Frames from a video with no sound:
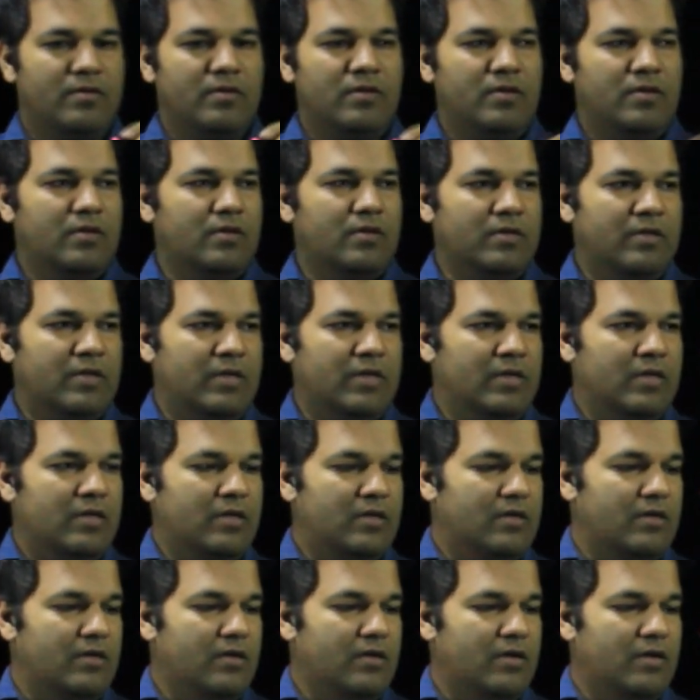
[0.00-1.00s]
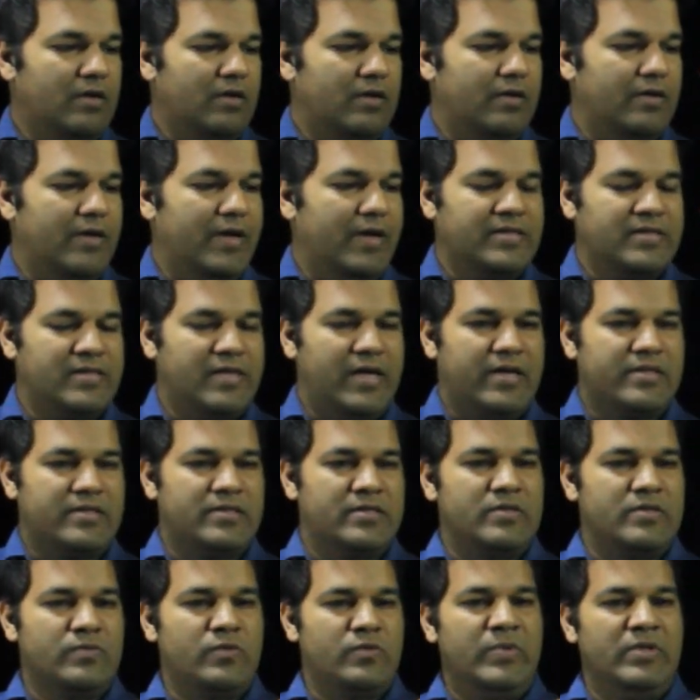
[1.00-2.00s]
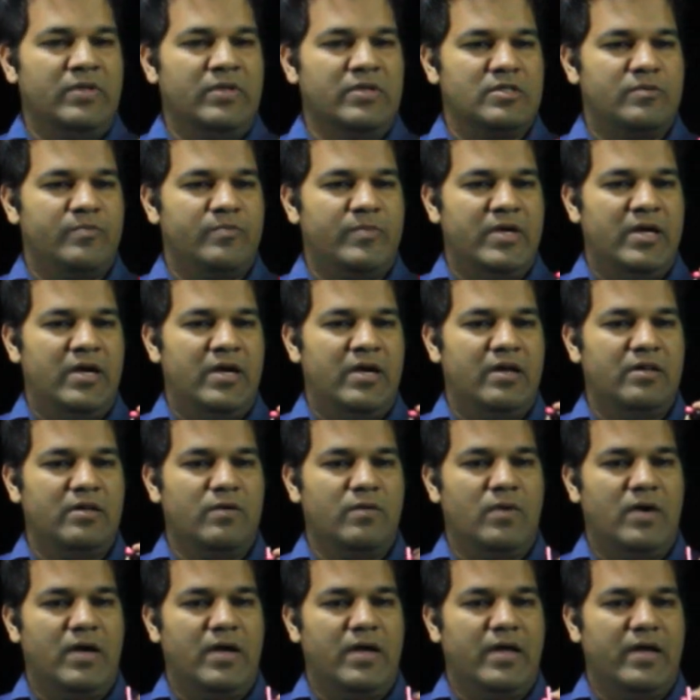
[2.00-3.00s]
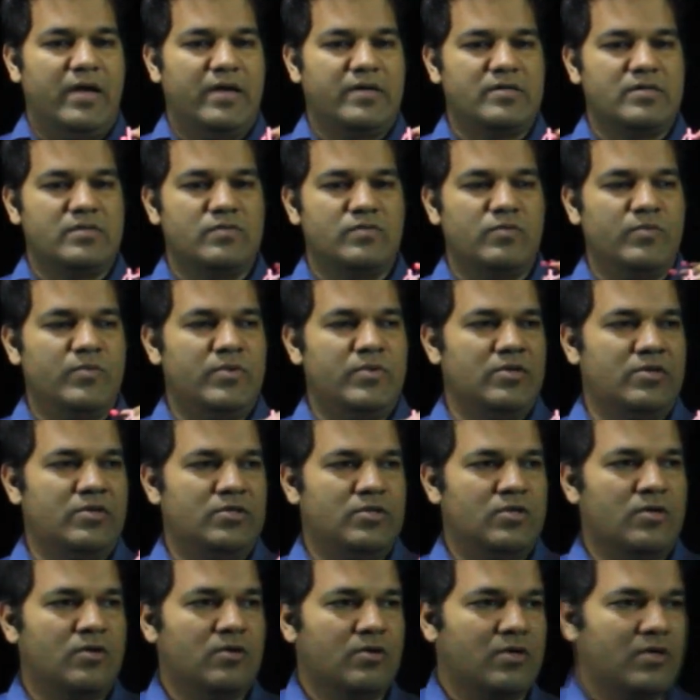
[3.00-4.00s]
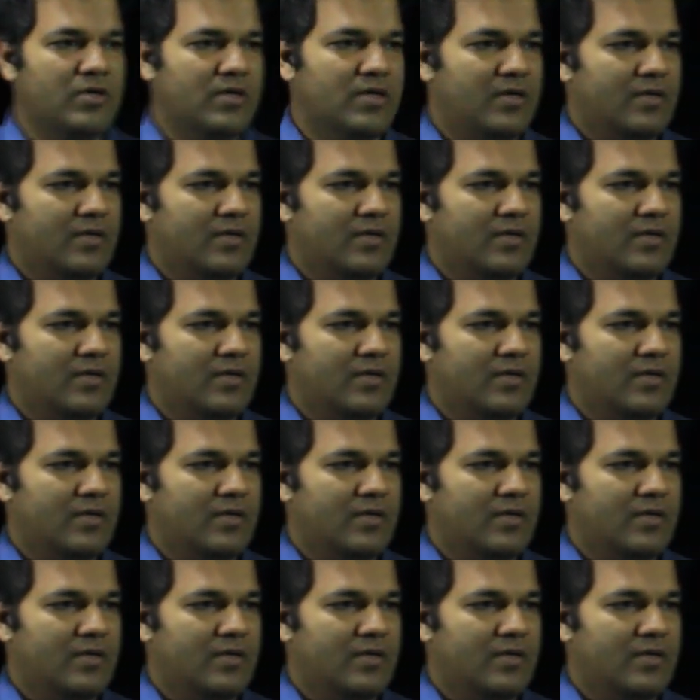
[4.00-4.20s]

The uh, x-axis would be the speed and the y-axis would be the torque.